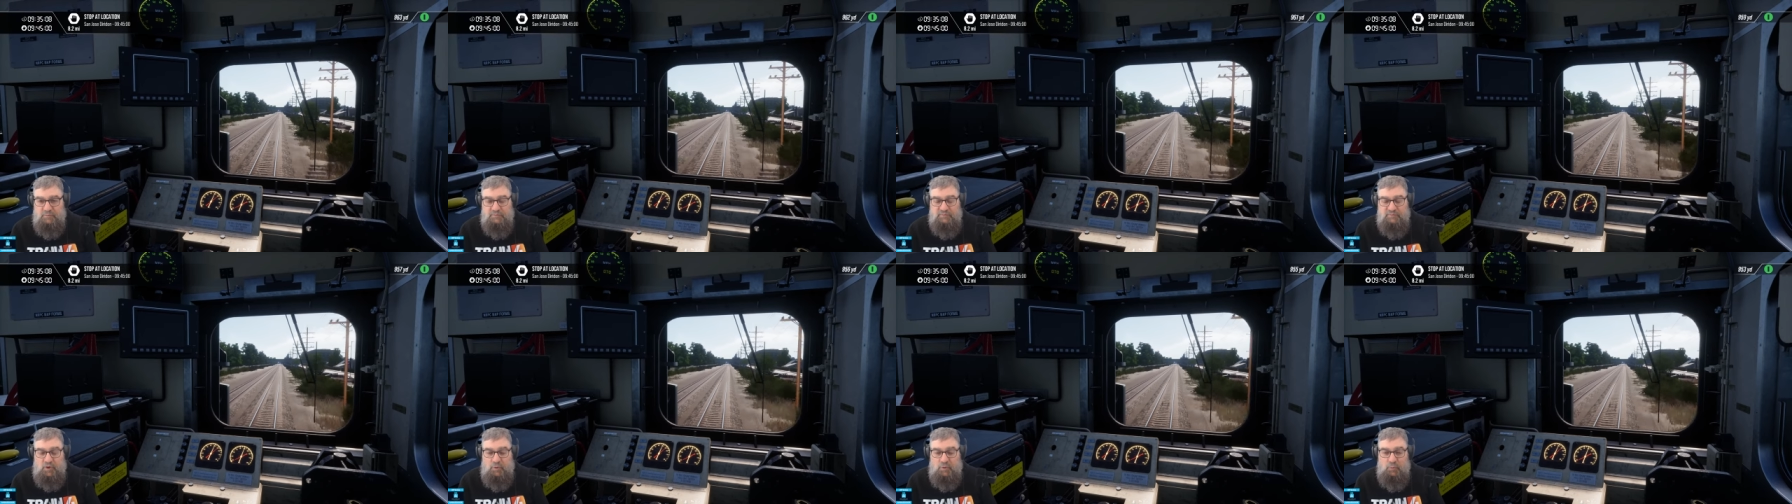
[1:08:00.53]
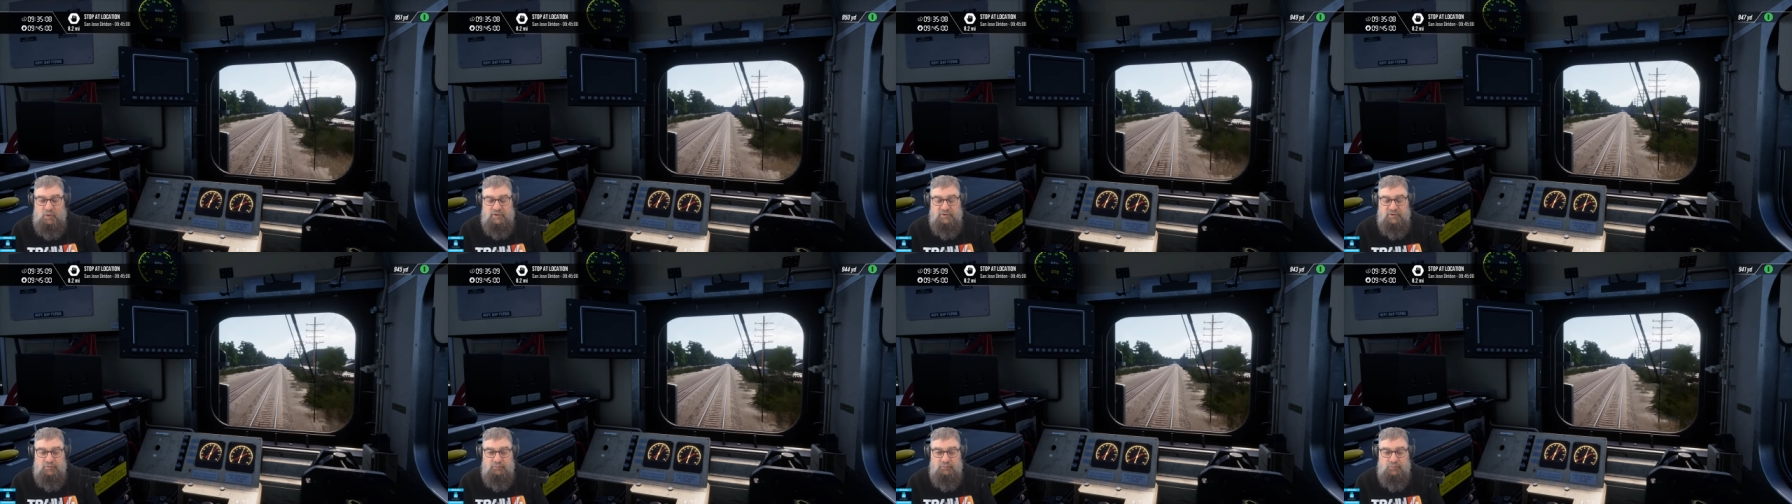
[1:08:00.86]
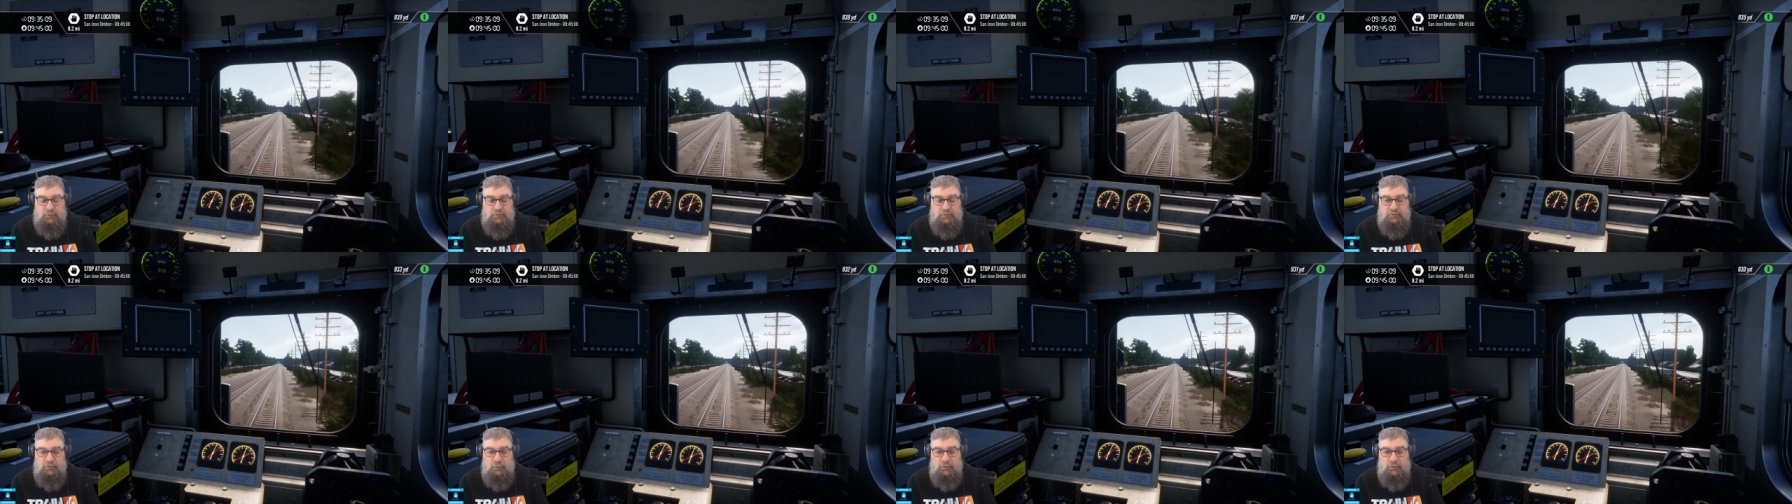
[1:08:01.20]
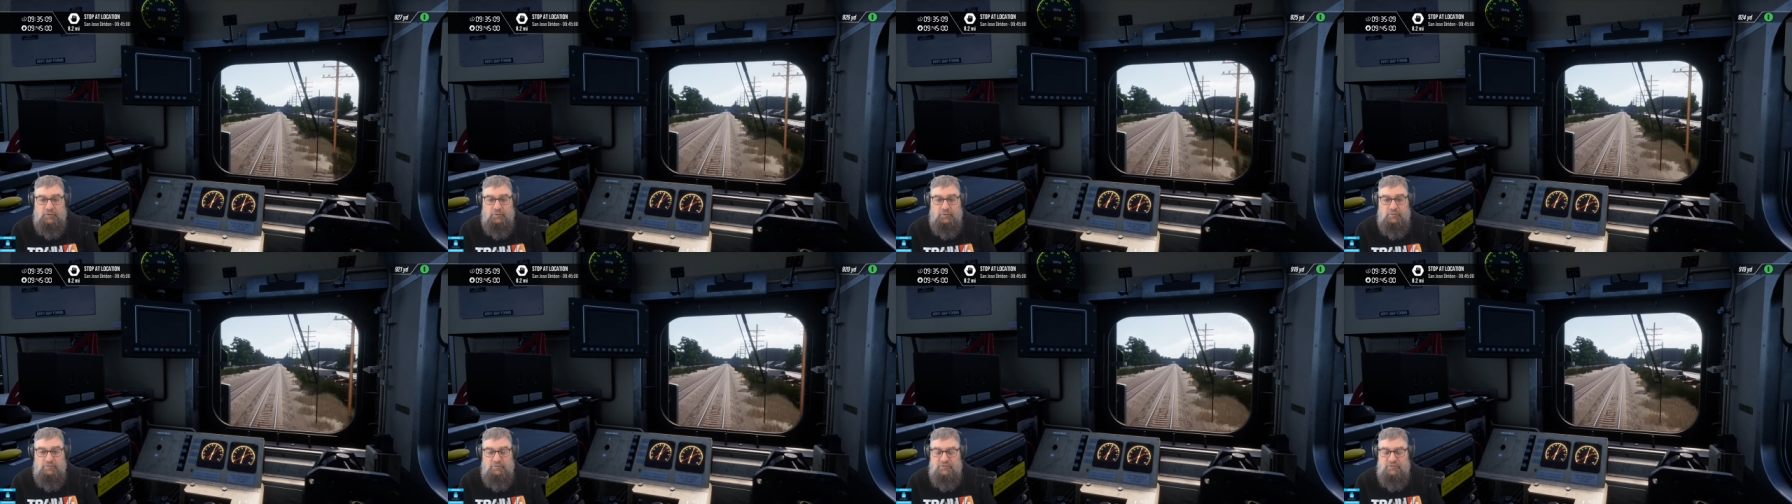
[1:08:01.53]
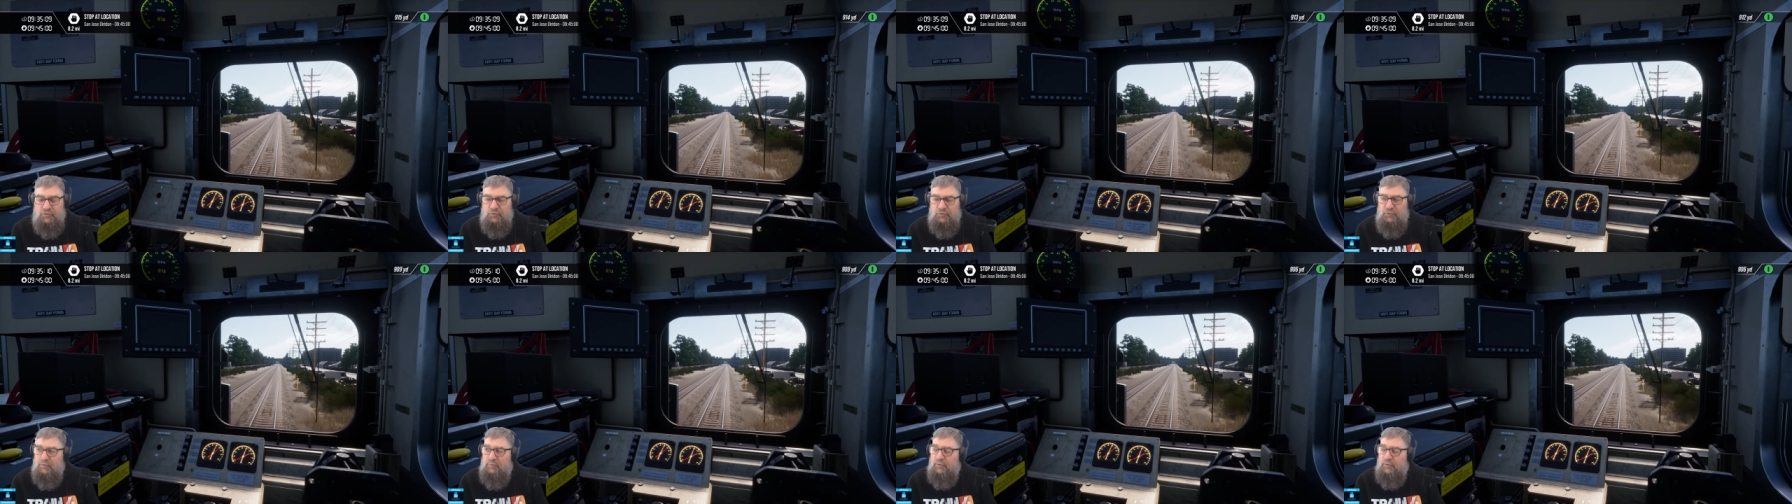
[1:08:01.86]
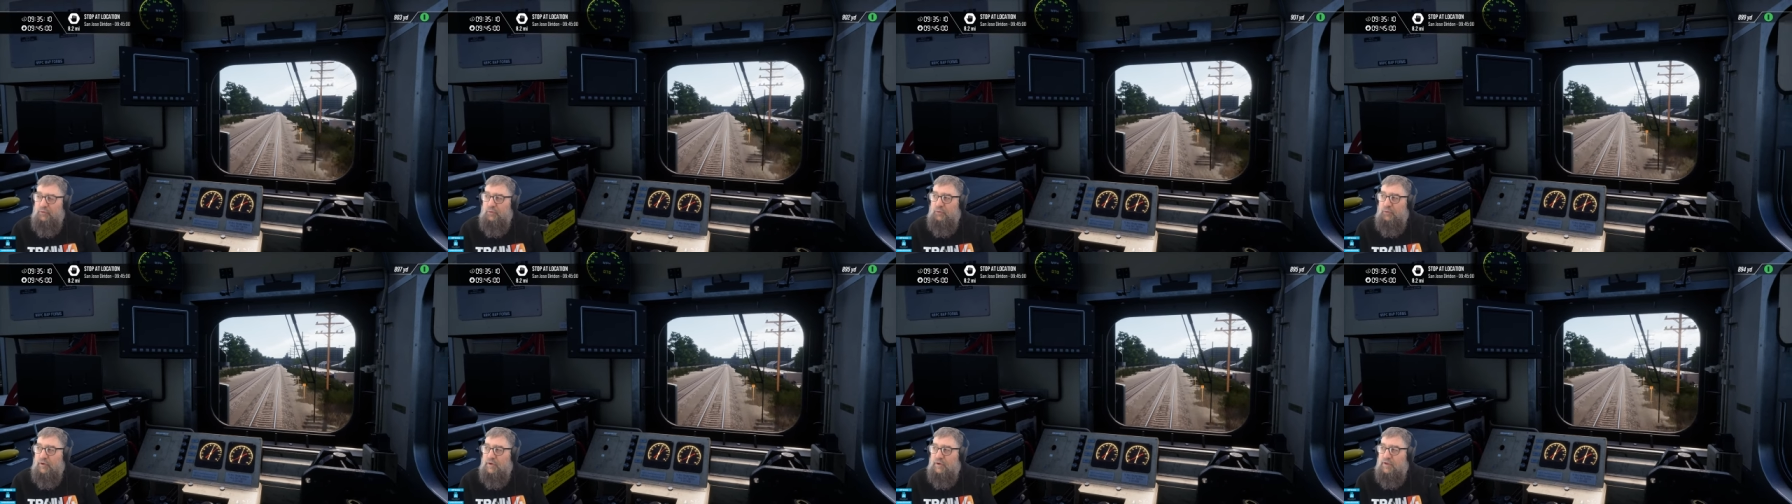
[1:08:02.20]
We've got one that burns oil, two that
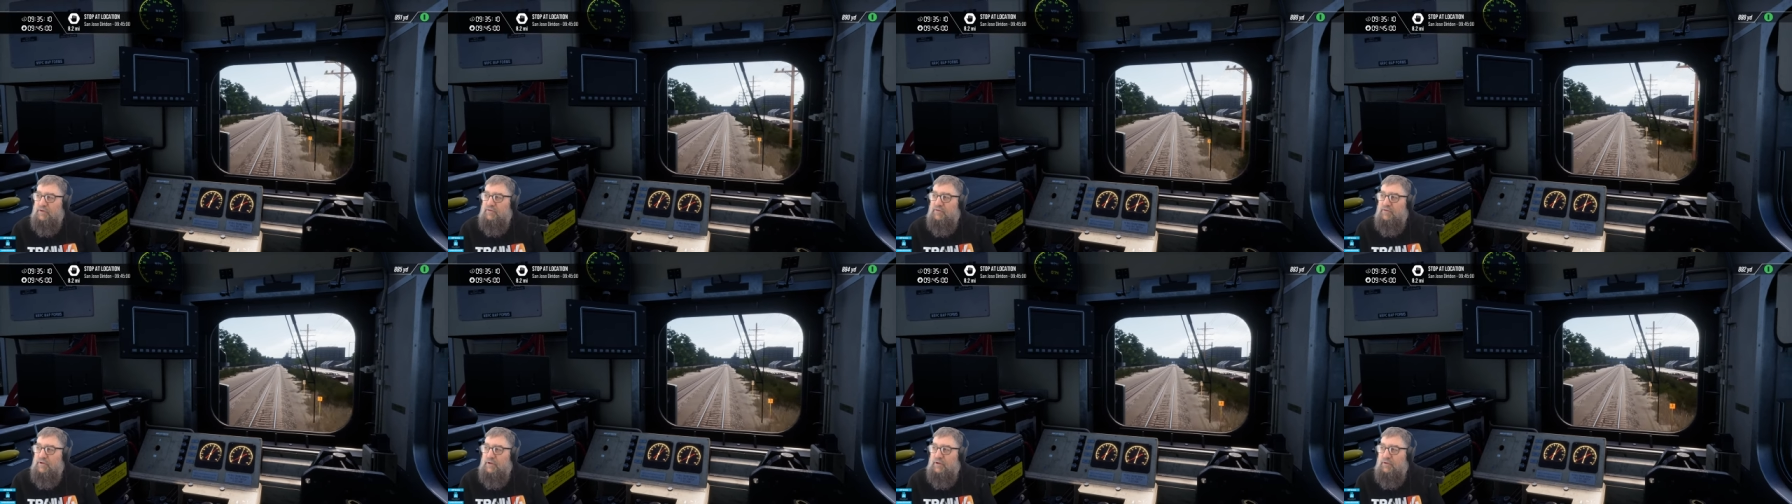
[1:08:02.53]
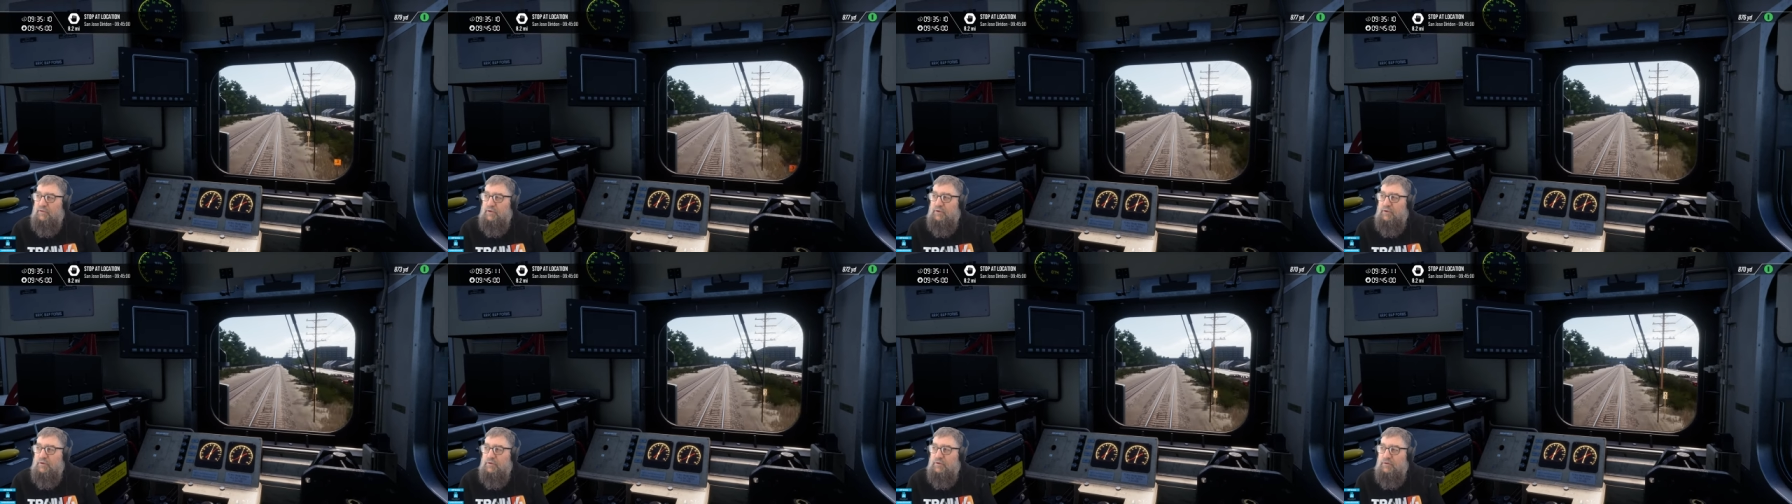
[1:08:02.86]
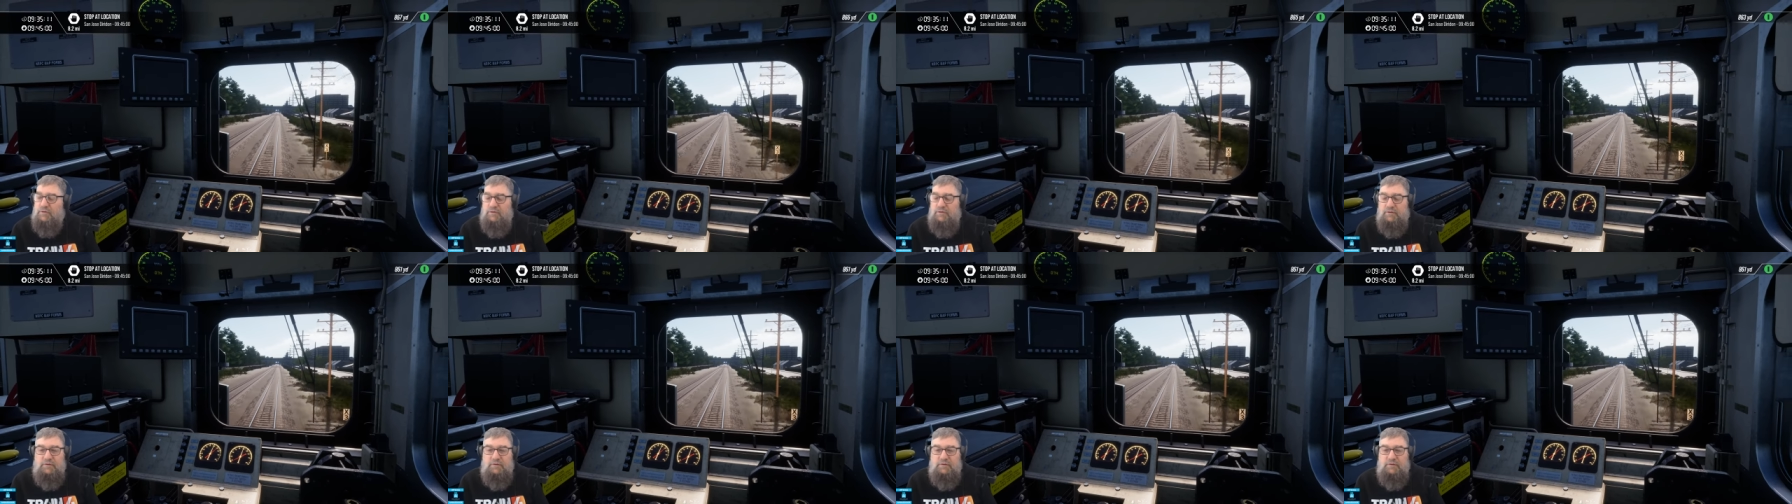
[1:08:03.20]
burn oil, actually, I think,